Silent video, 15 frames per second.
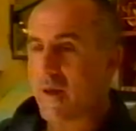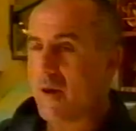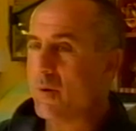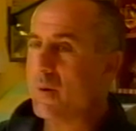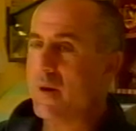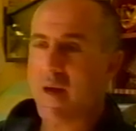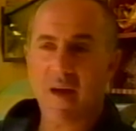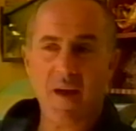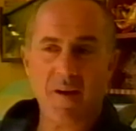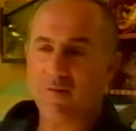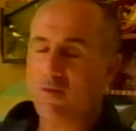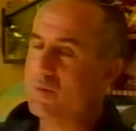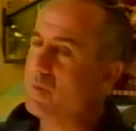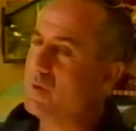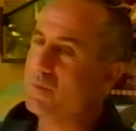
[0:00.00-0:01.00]
It would
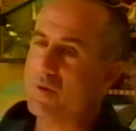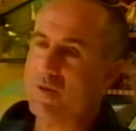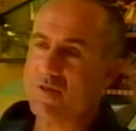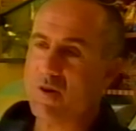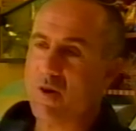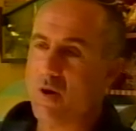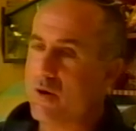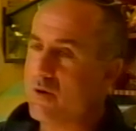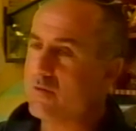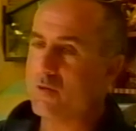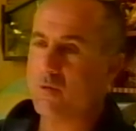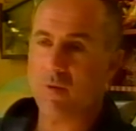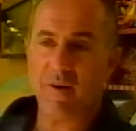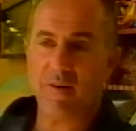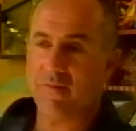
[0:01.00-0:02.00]
have to be the most
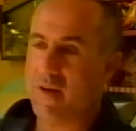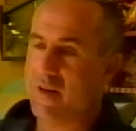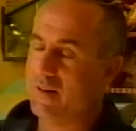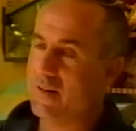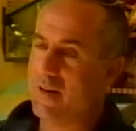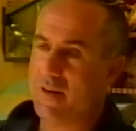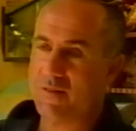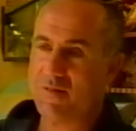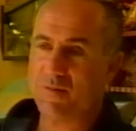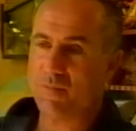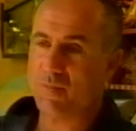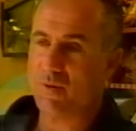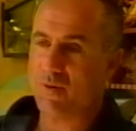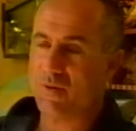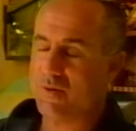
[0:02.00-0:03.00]
over-renovated house in
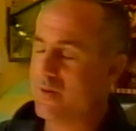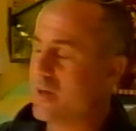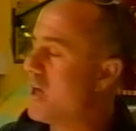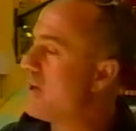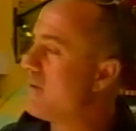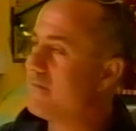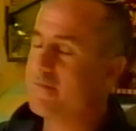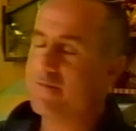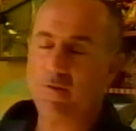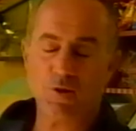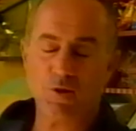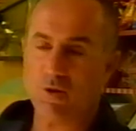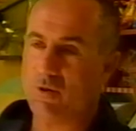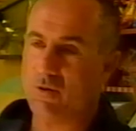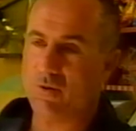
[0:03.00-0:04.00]
Perth, for
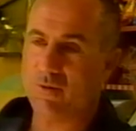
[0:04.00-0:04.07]
sure.